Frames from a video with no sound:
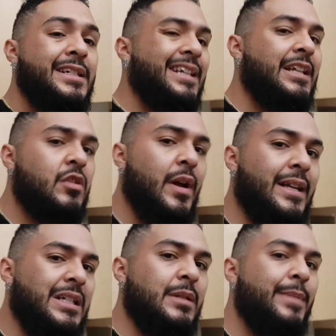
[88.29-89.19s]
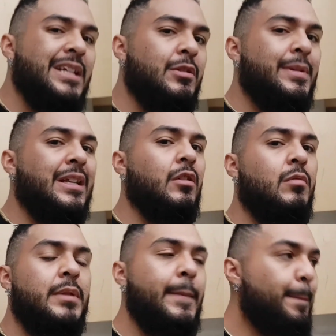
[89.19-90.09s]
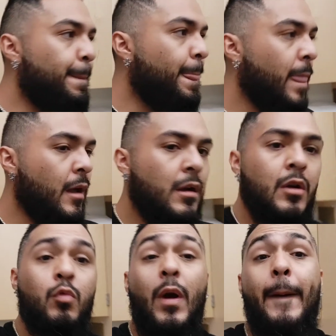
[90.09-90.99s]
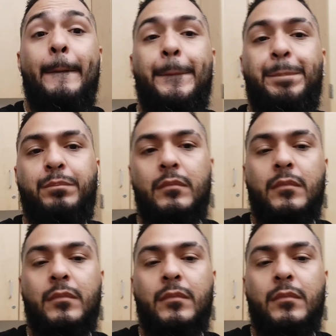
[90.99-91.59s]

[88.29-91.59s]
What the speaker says: See, this one had to speak to me a little bit, right?